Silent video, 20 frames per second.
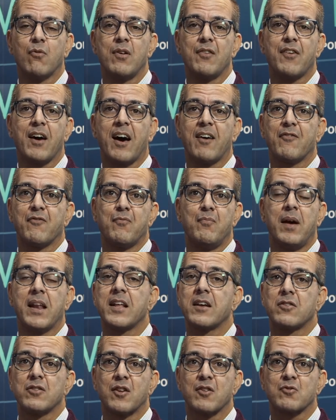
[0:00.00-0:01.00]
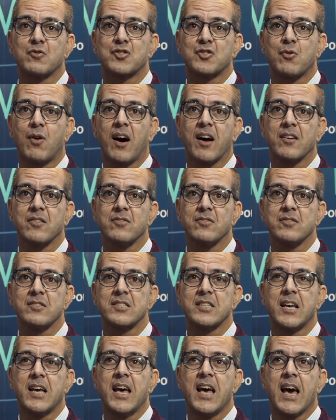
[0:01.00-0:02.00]
We've had many clinical
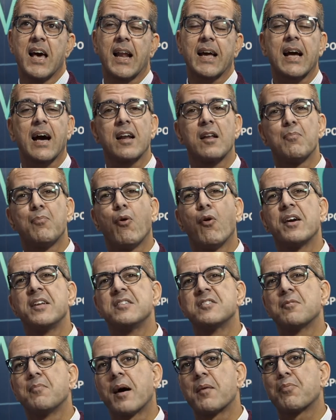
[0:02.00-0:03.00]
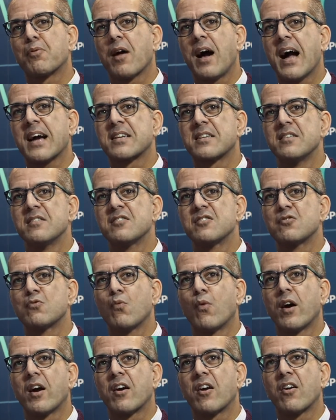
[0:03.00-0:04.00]
trials. I got a point into my practice
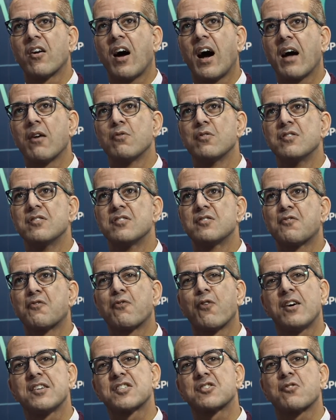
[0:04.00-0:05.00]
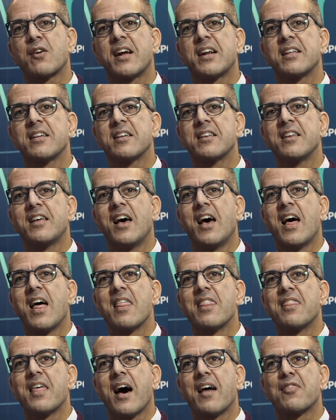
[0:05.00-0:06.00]
where I was frustrated
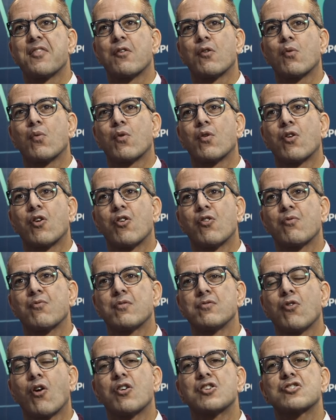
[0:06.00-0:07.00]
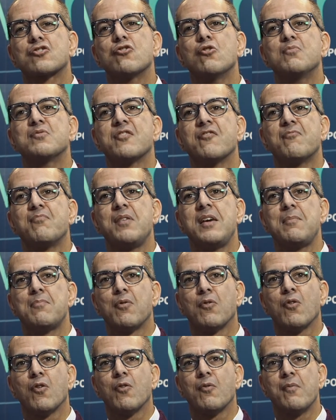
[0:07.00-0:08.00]
that there were large groups of
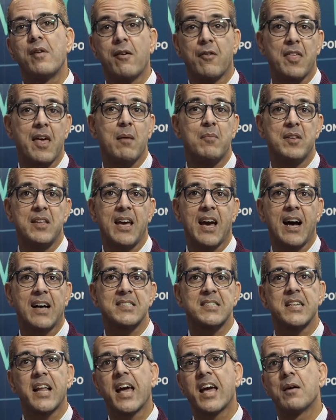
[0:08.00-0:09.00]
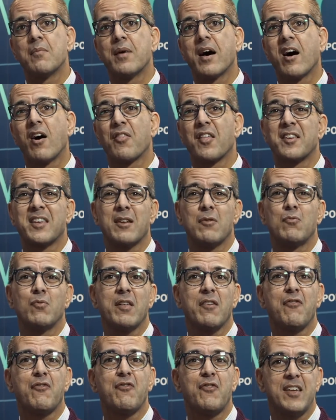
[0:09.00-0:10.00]
people with MDS and AML that didn't
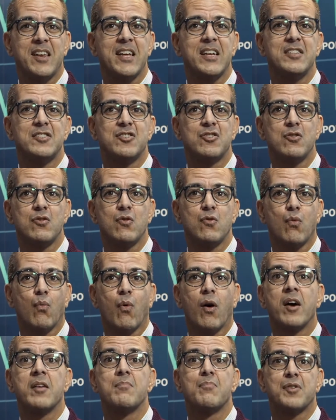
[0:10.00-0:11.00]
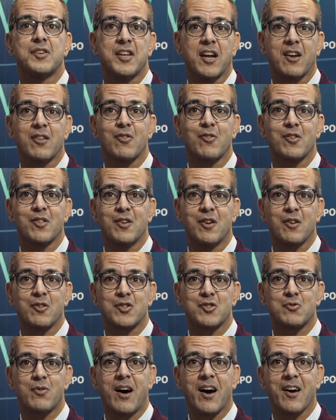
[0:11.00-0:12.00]
really fit into one particular
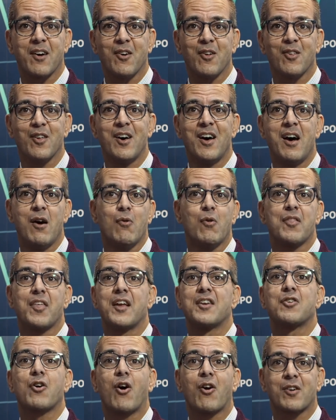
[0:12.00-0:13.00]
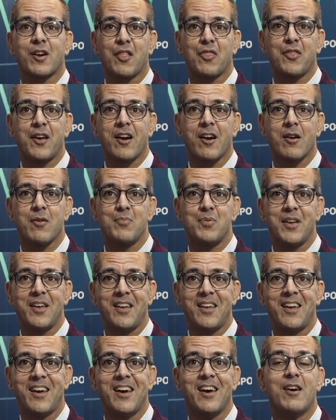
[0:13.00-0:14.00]
clinical trial with a targeted
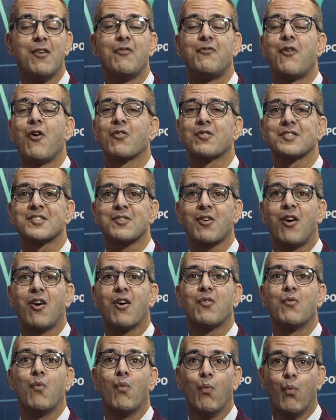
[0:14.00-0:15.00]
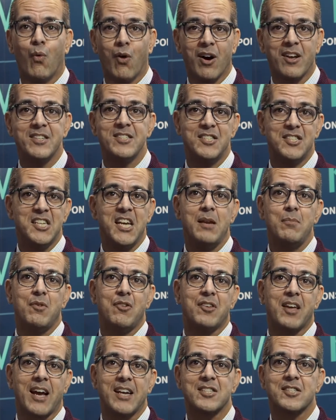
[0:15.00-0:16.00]
therapy focused on one gene
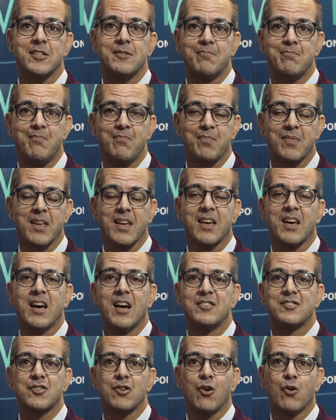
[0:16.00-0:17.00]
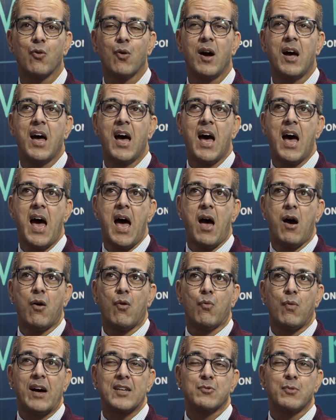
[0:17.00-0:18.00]
mutation. And so
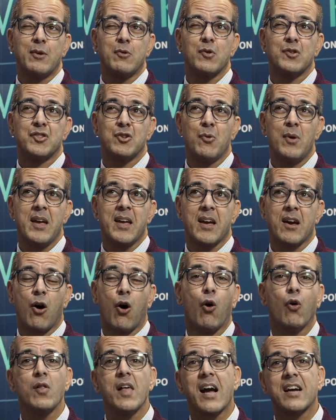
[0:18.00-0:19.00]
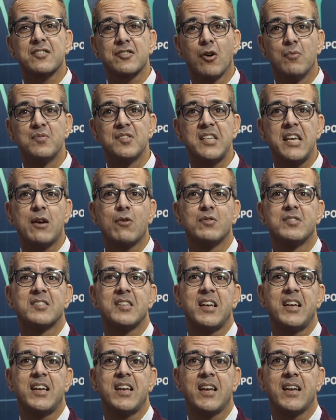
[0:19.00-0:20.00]
as we were doing whole exome
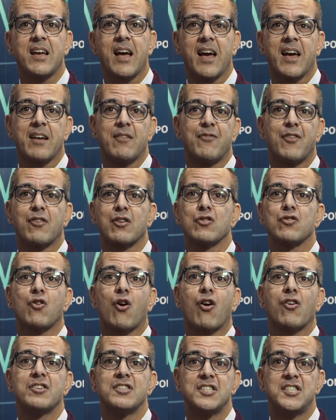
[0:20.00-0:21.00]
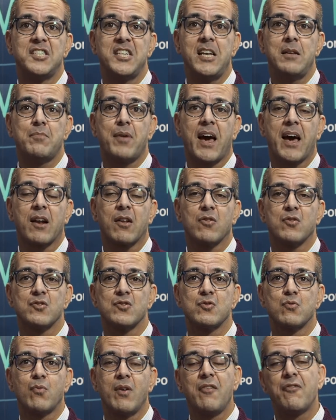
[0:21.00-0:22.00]
sequencing and very large gene
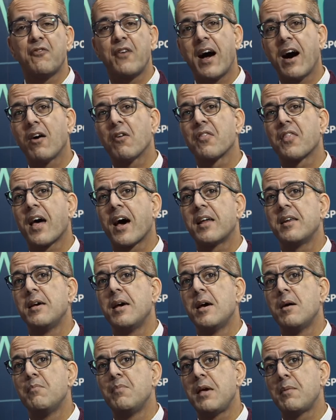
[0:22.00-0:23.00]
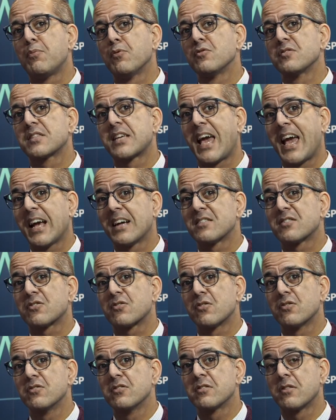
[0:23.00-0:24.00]
panels, we found that people's
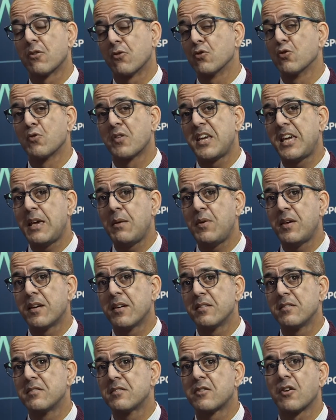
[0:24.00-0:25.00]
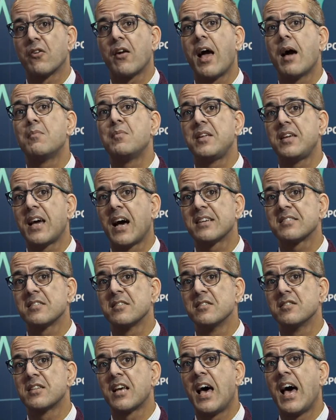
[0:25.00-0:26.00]
cancers, their leukemias, their
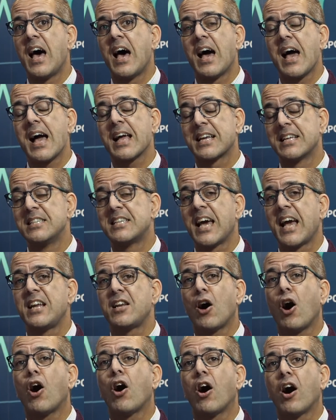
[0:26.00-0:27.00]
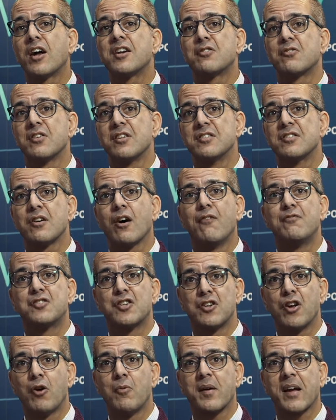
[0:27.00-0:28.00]
MDSs, contained hundreds of
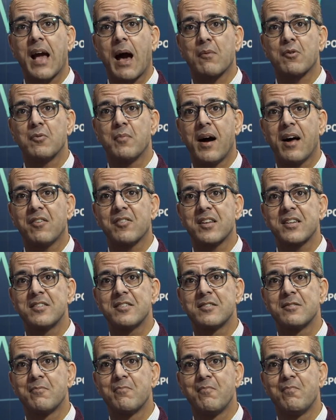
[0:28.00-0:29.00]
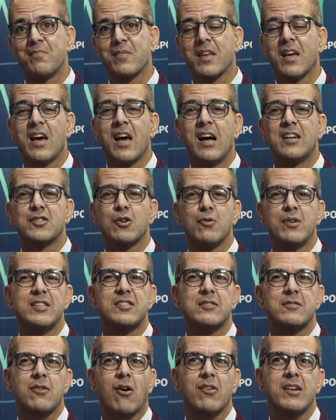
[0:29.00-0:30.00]
genomic abnormalities. And so
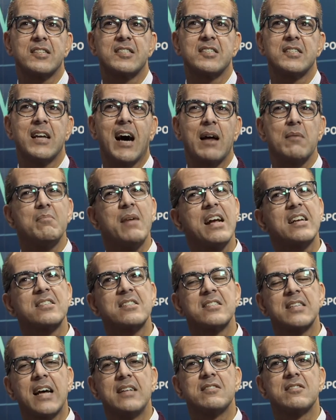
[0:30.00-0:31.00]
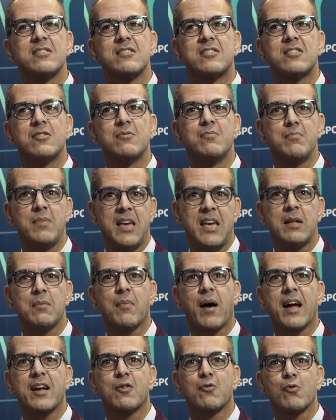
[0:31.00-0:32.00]
it started to not make sense to me
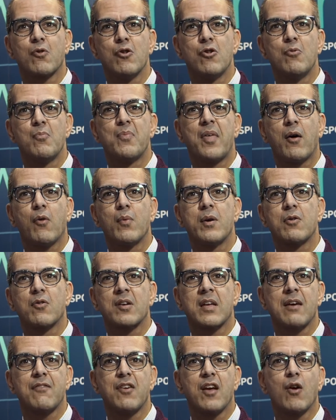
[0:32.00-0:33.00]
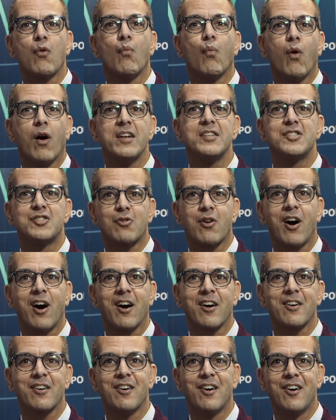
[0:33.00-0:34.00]
and my group that we were giving one
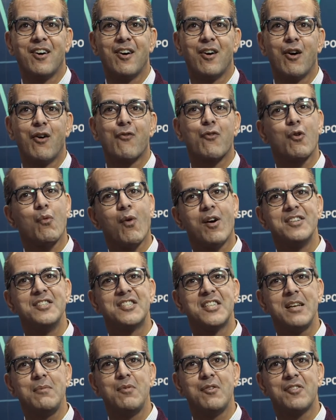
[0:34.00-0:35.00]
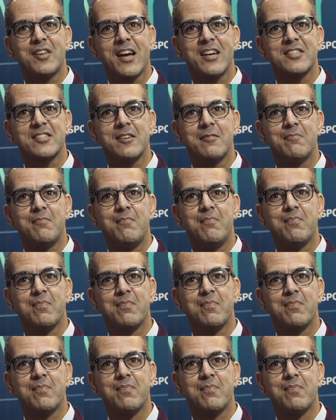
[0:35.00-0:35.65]
drug for one gene mutation.